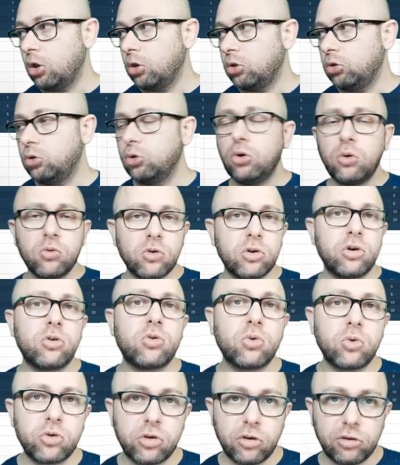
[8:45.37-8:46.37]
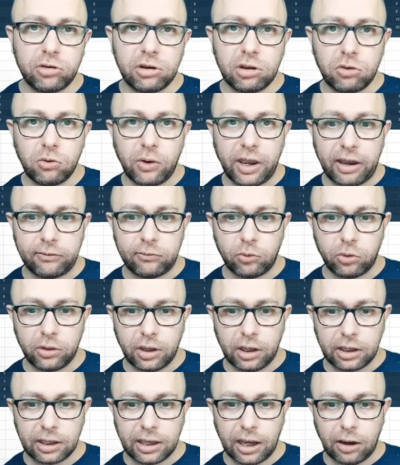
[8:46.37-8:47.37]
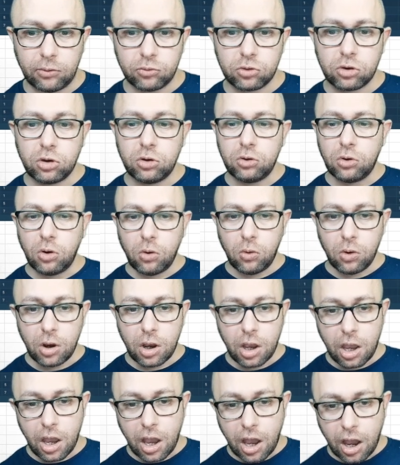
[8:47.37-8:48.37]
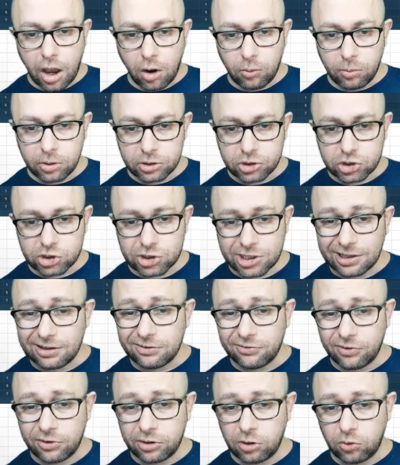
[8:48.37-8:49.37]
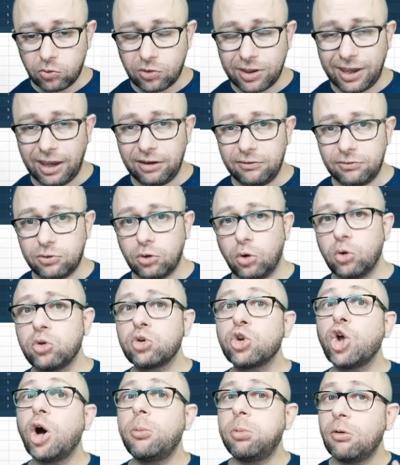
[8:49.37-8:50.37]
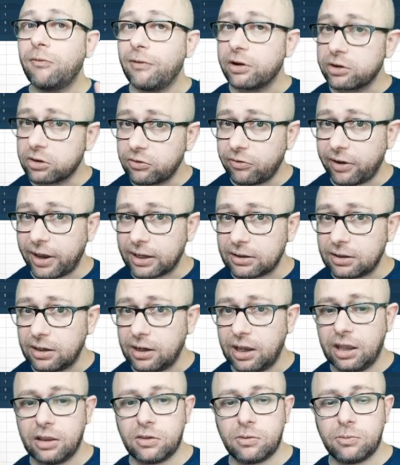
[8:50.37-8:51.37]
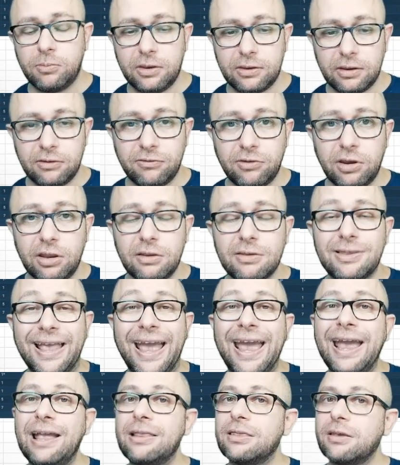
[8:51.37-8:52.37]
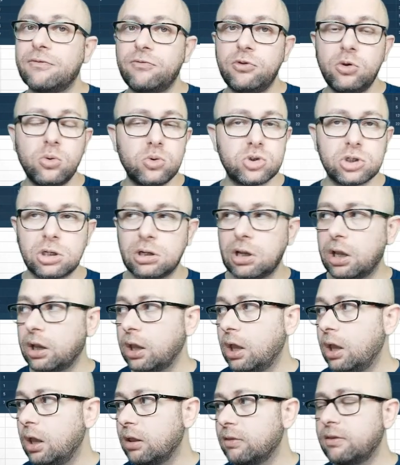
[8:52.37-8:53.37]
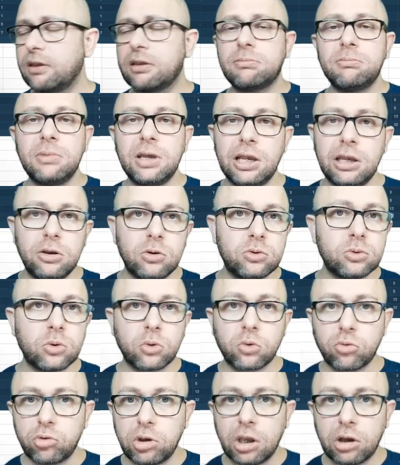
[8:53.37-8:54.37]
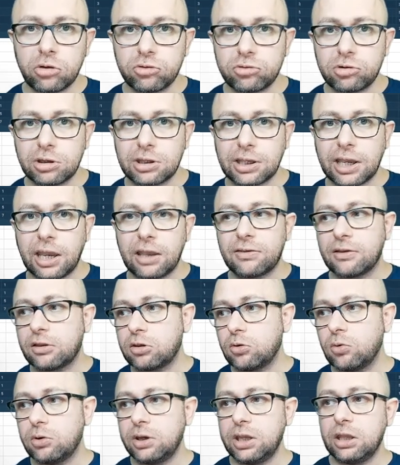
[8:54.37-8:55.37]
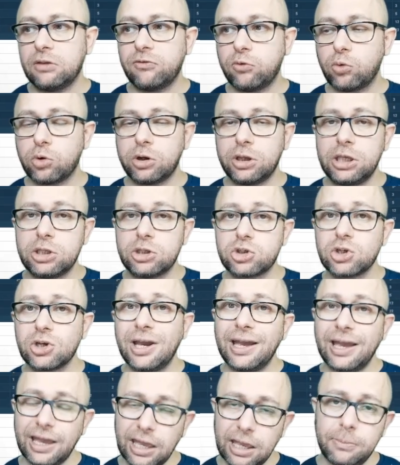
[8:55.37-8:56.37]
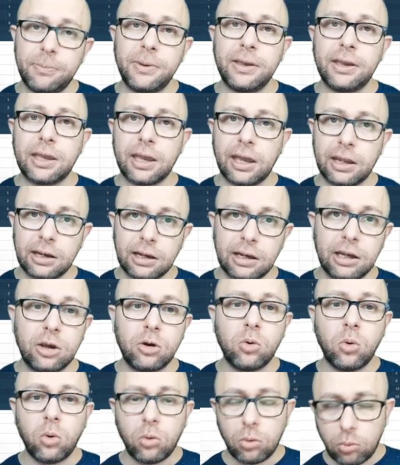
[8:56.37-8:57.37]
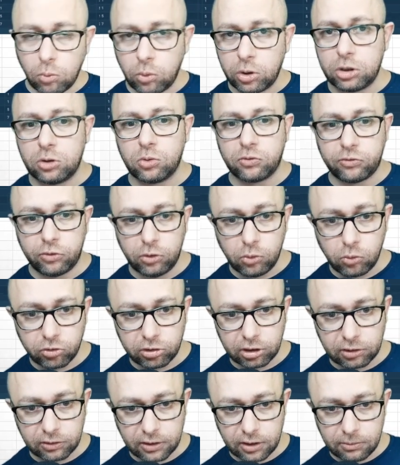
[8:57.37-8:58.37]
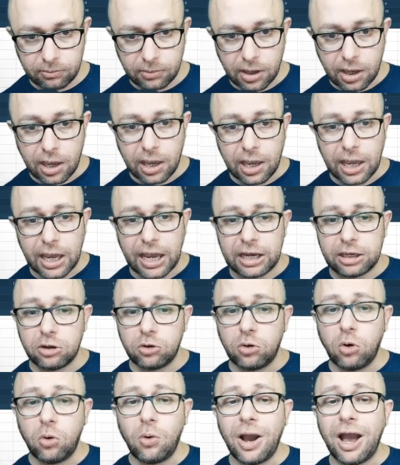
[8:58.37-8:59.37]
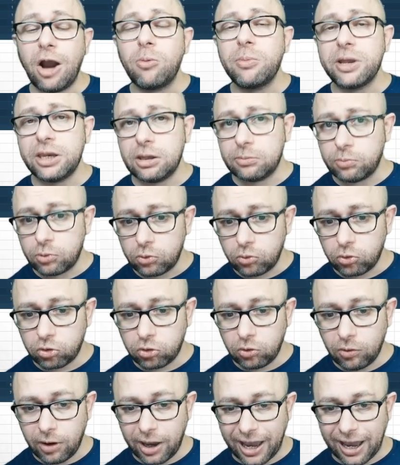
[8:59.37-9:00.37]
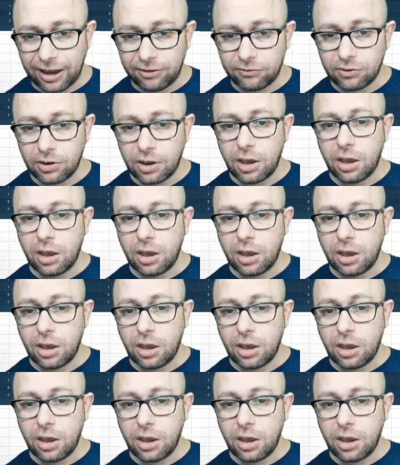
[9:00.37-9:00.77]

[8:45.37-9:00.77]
you know the resources that you have on the account. You know how much silver you saved on top of artifact enhancement events and the fusion, like that million or 300k that you'll need for each epic and Lego when you're fusing them. And you know how many brews you have,